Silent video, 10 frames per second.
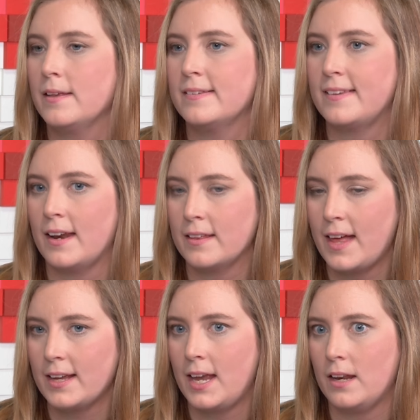Setting
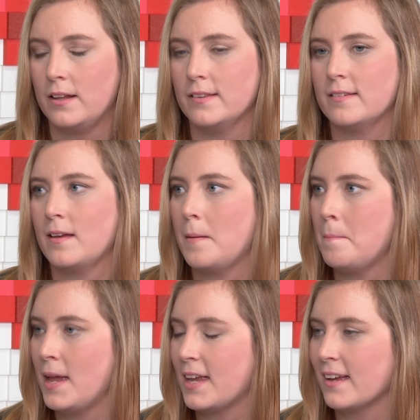that cadence,
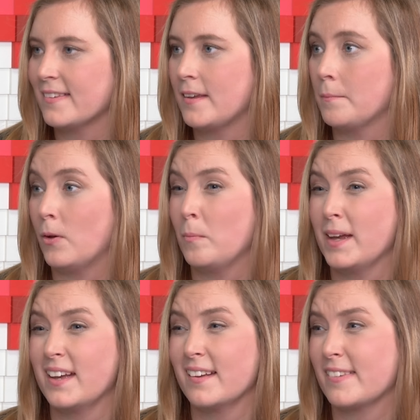making it simple,
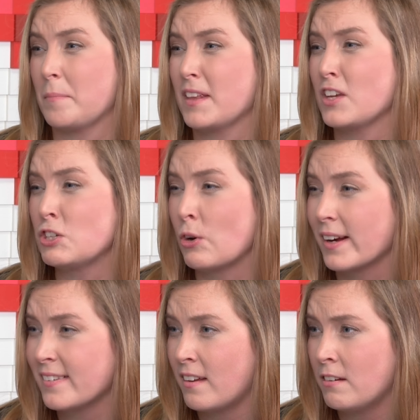making it something that you're
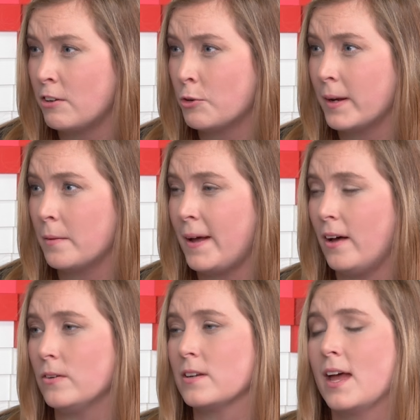excited to tweet
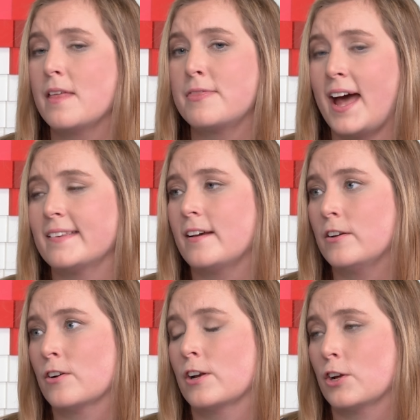about, that's how
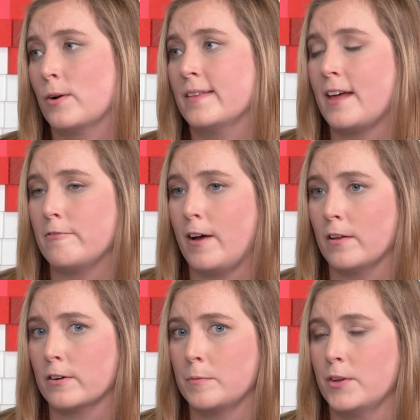you're going to create that
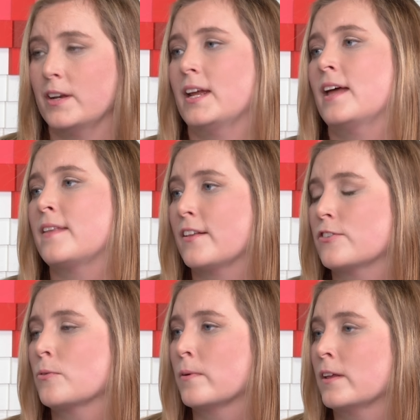follower community. And that's
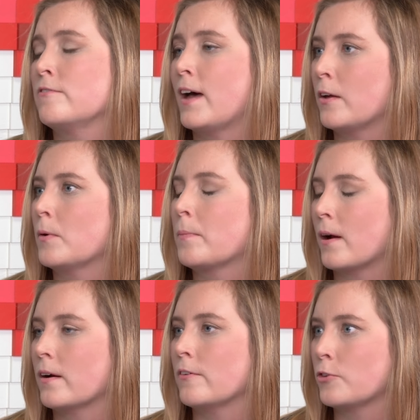the really valuable
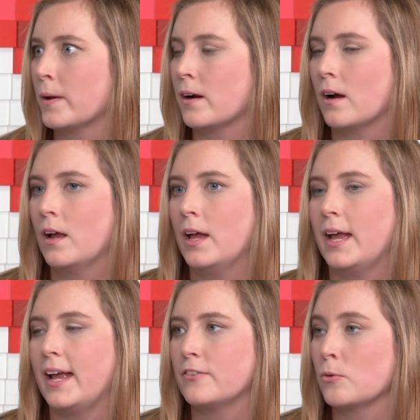part of Twitter.
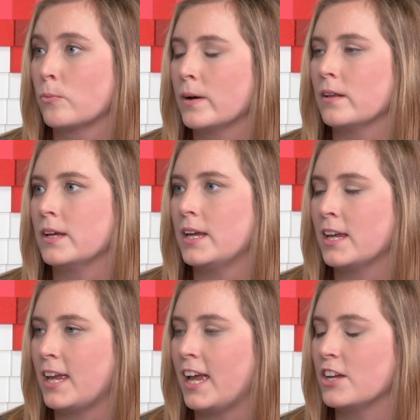It's a really
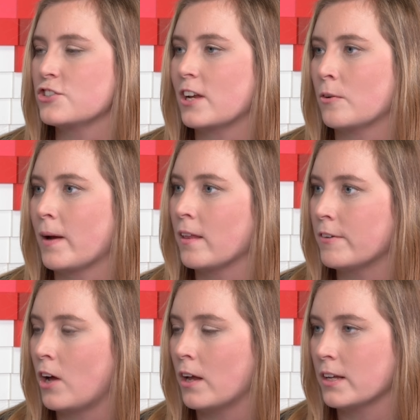engaged and
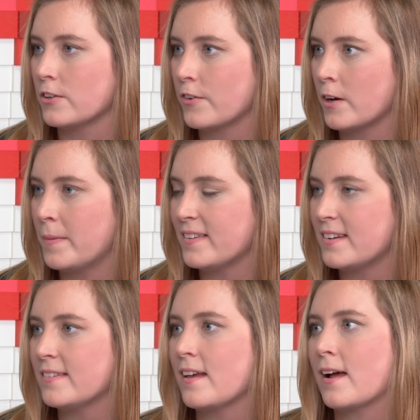relevant audience for your
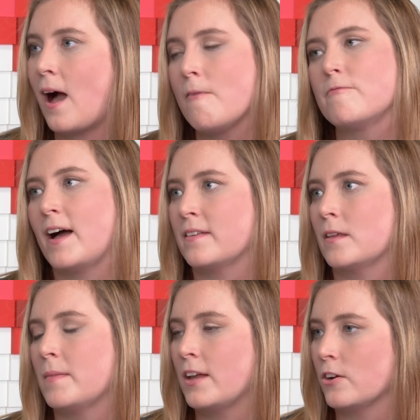business. Come find
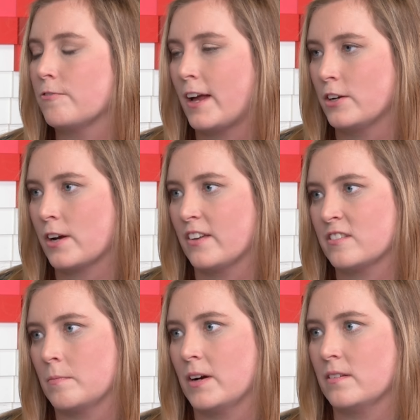them and you'll find your
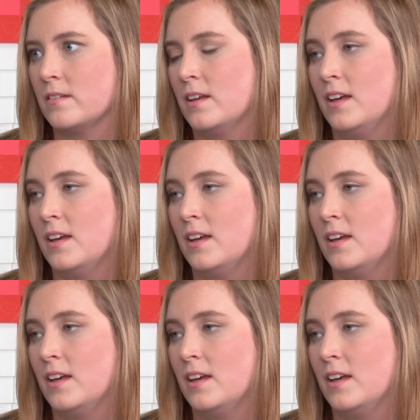customers.